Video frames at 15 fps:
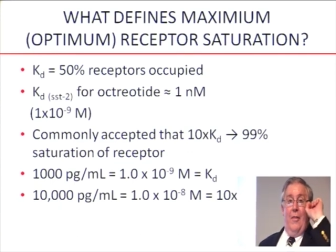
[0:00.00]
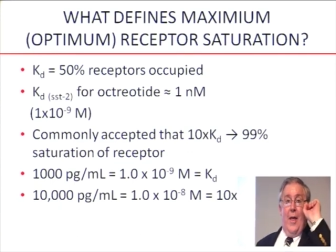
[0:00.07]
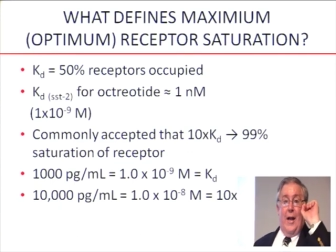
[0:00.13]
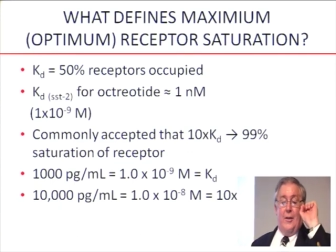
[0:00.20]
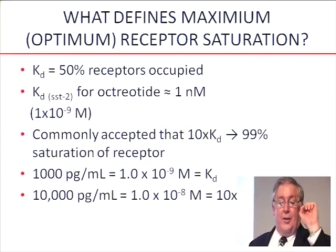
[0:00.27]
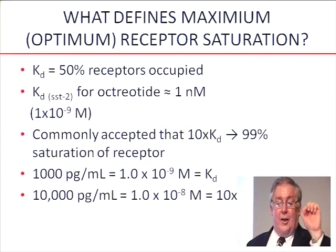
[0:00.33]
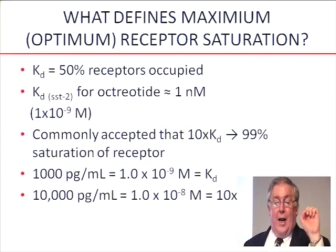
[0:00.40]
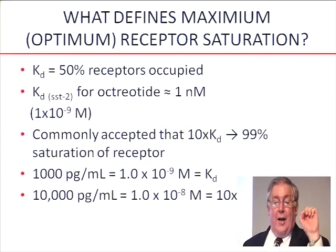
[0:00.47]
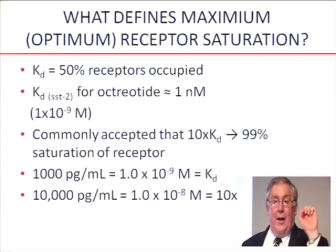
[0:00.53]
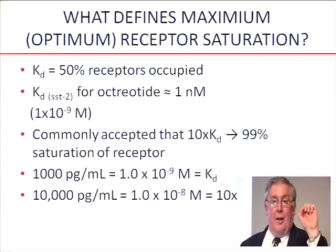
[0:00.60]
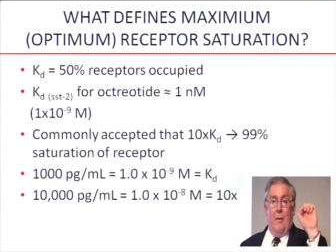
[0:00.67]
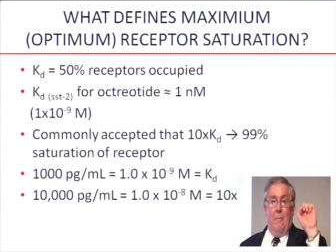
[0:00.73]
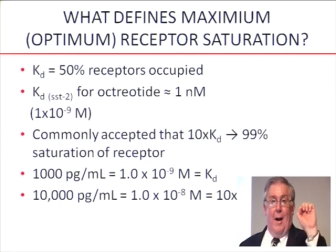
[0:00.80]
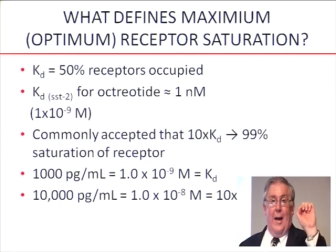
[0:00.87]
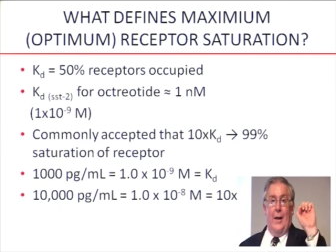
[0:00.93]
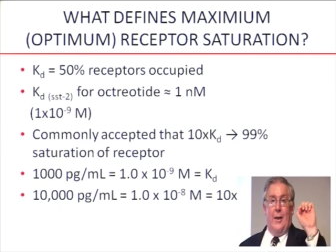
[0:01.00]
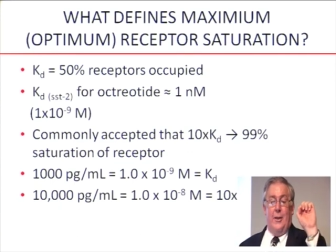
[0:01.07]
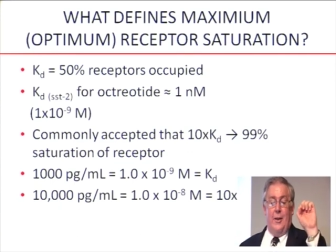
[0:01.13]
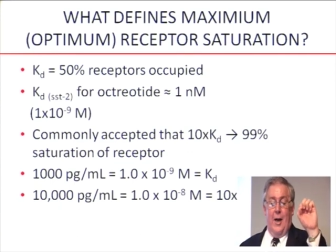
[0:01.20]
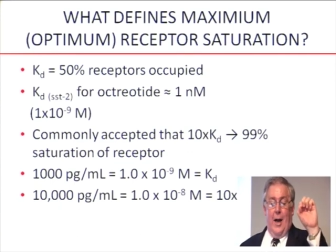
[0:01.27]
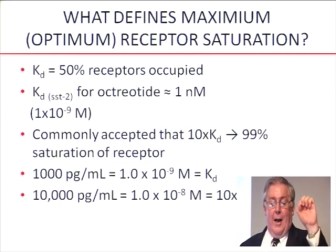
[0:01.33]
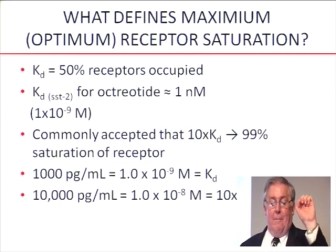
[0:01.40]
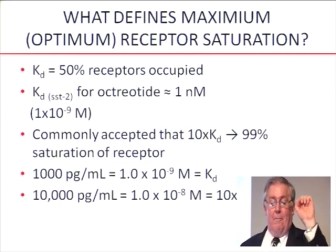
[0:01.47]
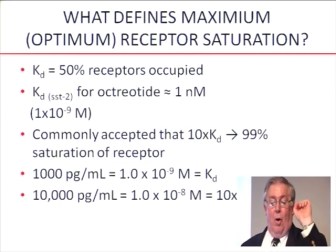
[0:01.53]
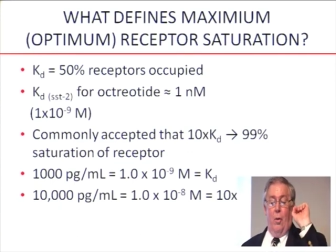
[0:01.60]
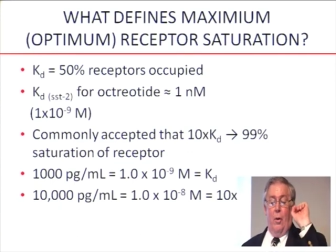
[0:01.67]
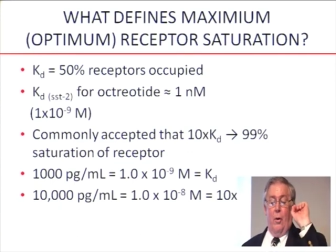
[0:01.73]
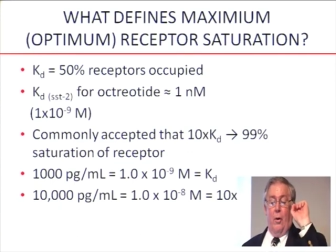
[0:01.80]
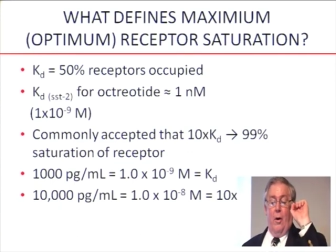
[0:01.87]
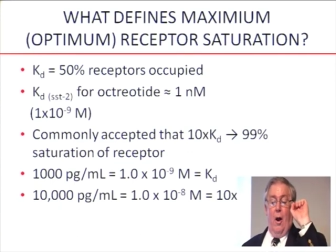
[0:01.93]
that's 10 to the minus 9
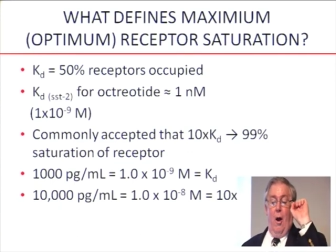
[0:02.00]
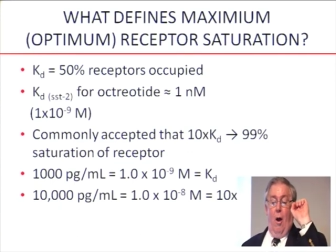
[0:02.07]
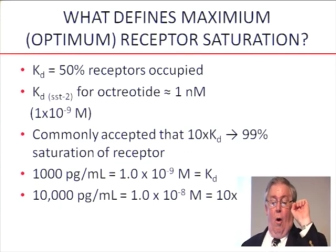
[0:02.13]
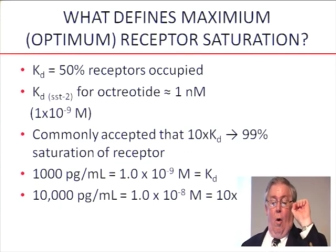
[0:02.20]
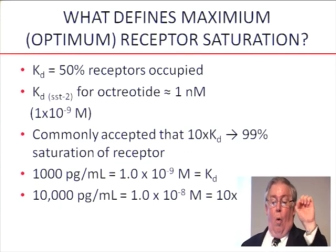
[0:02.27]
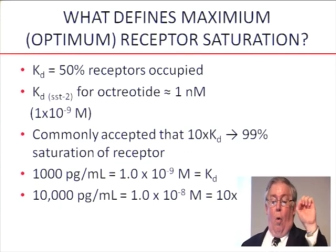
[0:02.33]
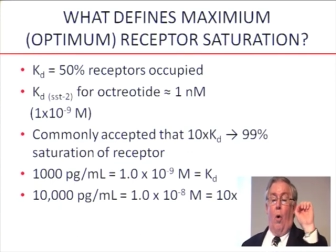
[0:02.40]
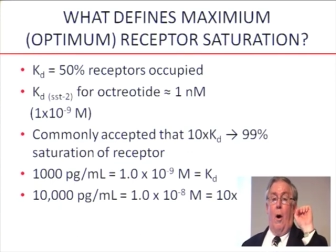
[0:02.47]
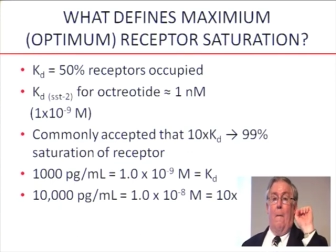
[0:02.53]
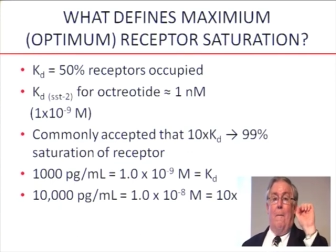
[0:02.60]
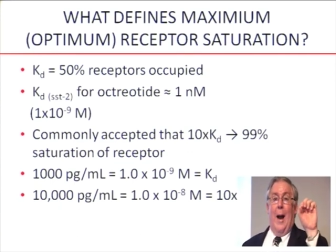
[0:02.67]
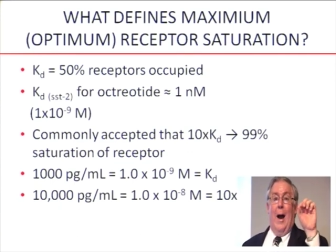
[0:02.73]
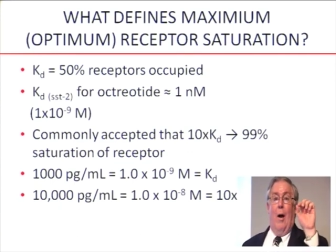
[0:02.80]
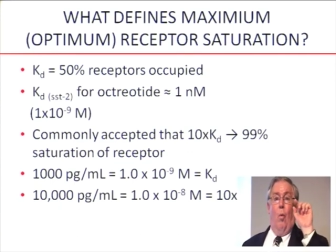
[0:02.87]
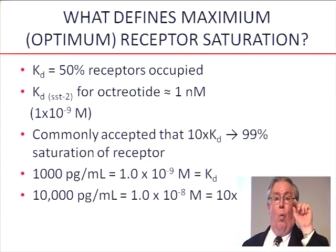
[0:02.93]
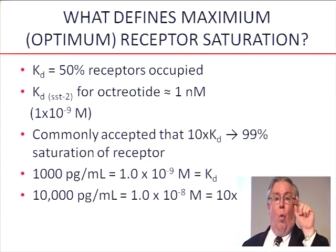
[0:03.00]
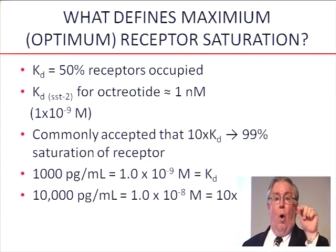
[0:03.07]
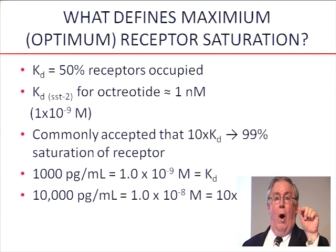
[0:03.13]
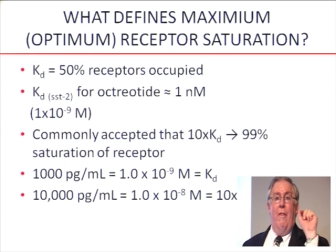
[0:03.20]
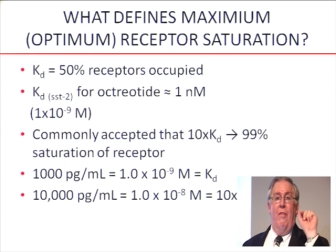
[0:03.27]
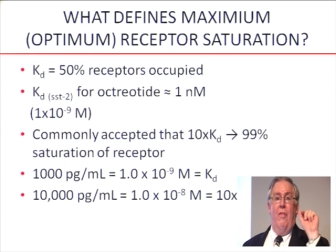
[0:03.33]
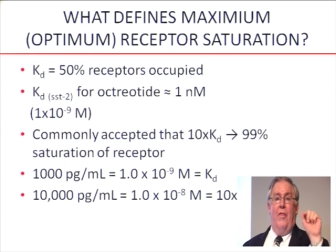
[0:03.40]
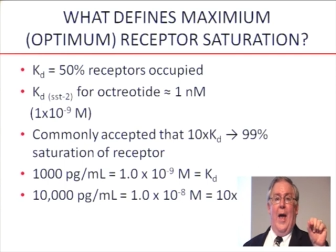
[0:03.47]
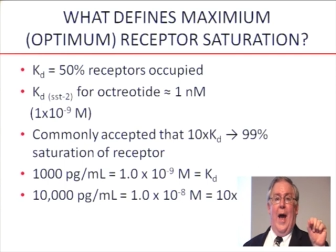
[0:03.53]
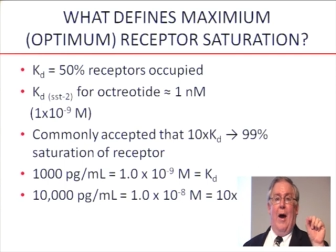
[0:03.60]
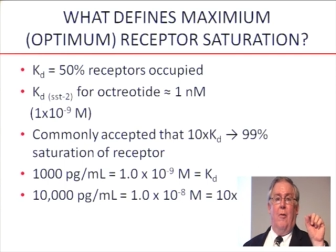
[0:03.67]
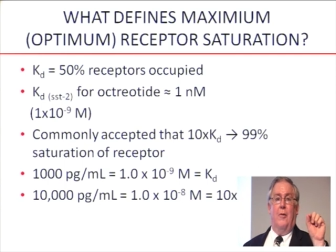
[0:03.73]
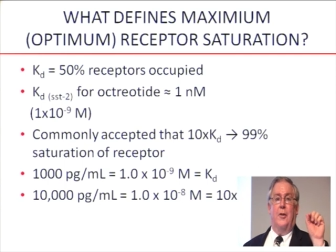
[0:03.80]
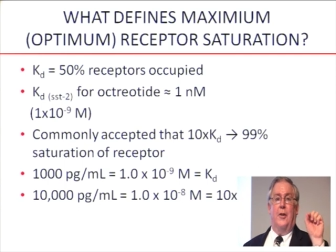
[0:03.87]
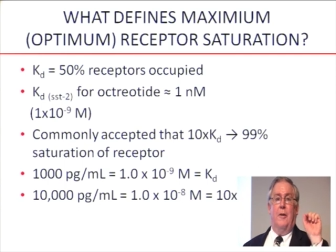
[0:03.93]
molar or about
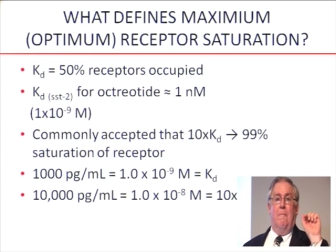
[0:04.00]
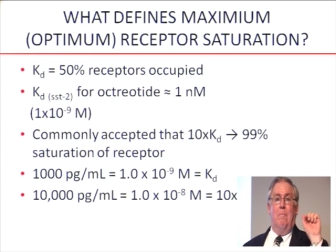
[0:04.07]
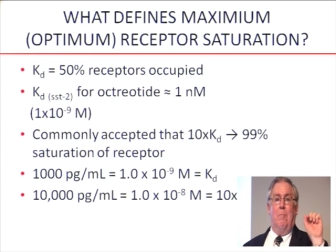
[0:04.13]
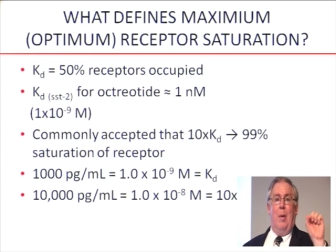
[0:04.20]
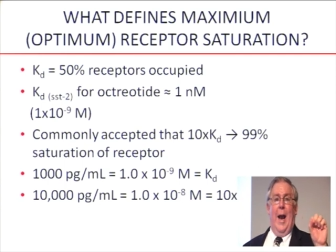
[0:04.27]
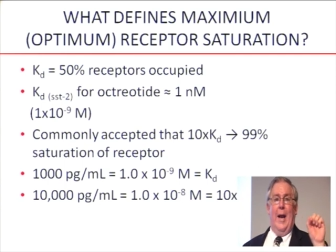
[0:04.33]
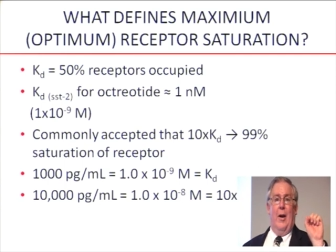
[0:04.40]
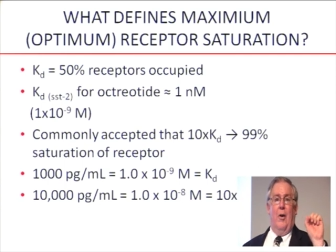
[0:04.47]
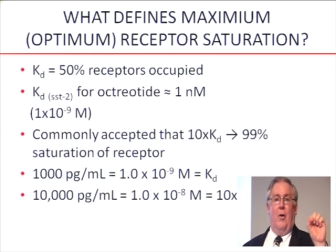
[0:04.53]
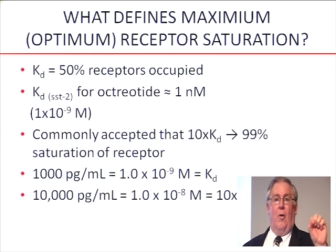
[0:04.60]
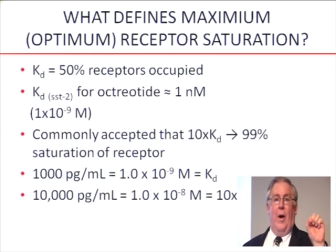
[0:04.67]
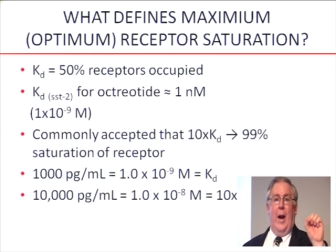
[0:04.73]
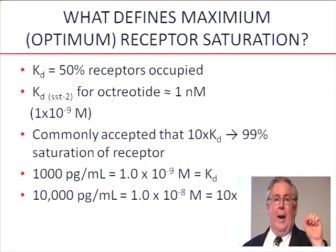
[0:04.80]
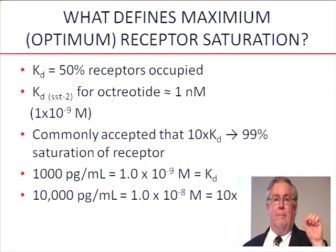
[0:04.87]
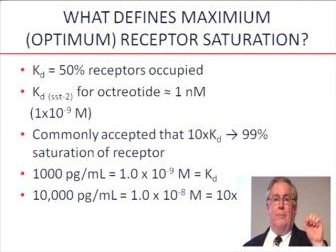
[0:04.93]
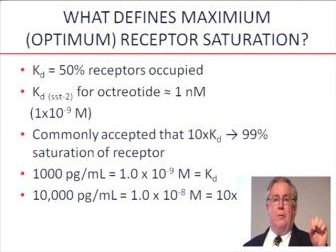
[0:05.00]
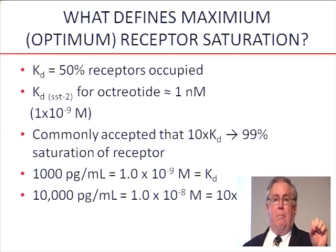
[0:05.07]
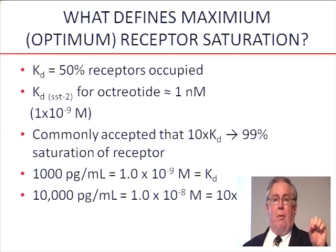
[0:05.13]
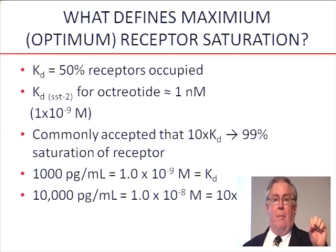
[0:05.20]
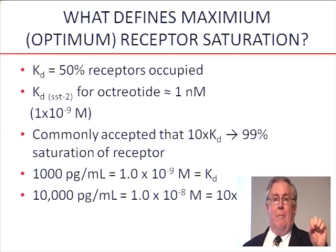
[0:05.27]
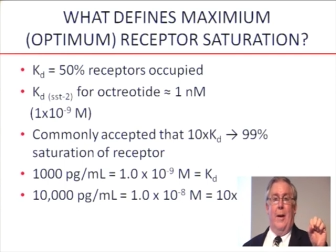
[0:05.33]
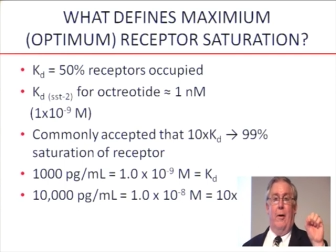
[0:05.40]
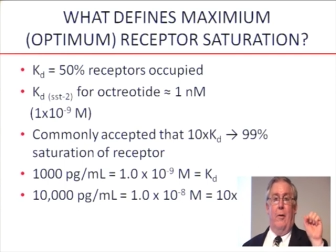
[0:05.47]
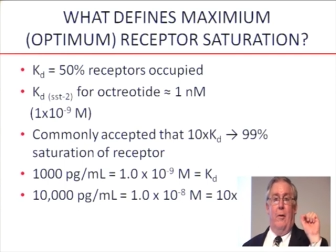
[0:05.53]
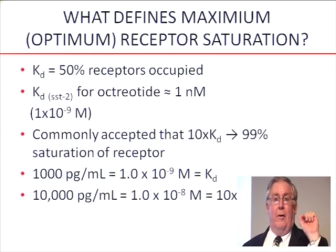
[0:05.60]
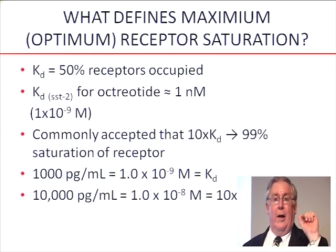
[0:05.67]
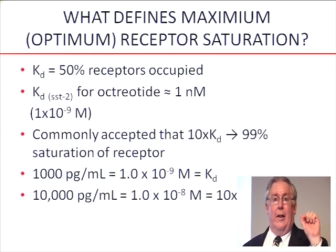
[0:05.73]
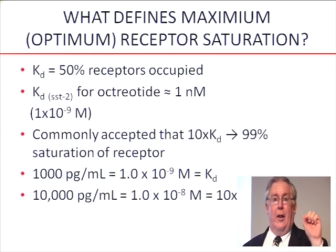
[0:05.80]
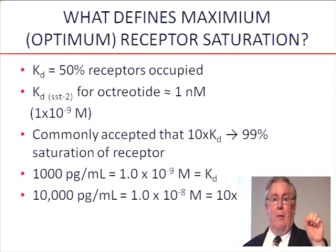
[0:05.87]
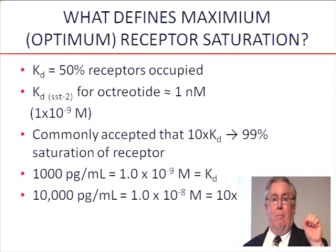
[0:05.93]
1,000 picograms per
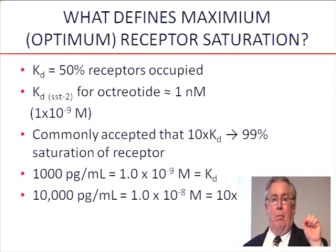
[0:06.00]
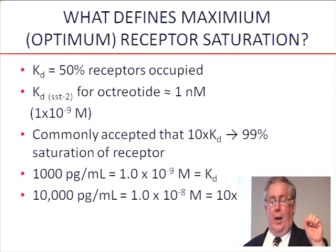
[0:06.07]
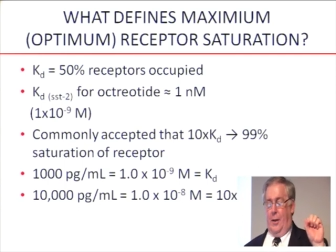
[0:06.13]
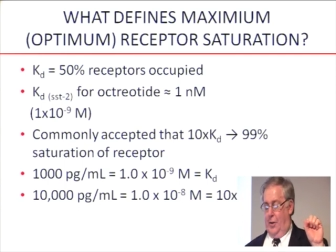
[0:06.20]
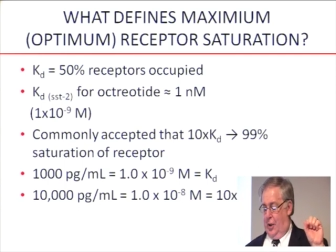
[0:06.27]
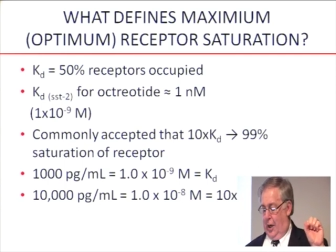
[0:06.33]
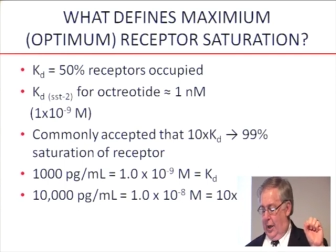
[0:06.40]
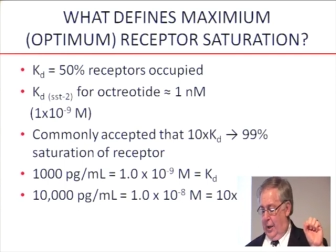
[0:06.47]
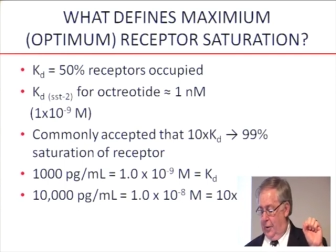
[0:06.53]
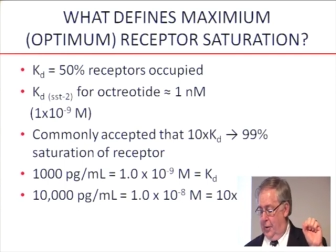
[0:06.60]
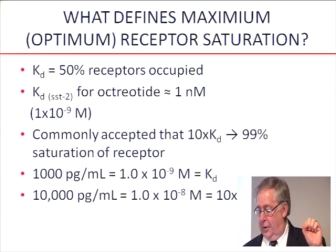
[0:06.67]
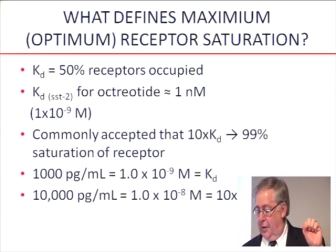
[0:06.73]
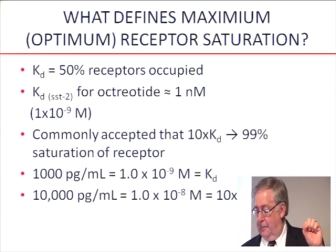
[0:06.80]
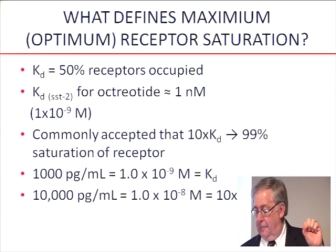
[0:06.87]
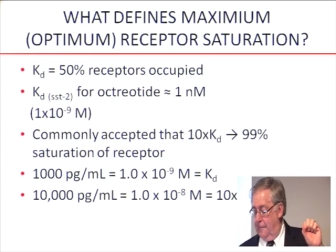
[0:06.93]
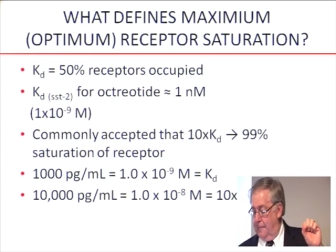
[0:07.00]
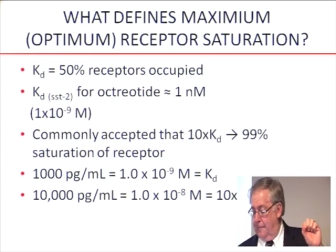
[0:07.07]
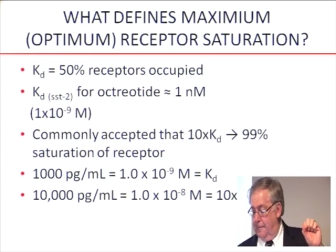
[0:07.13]
mil in the blood test.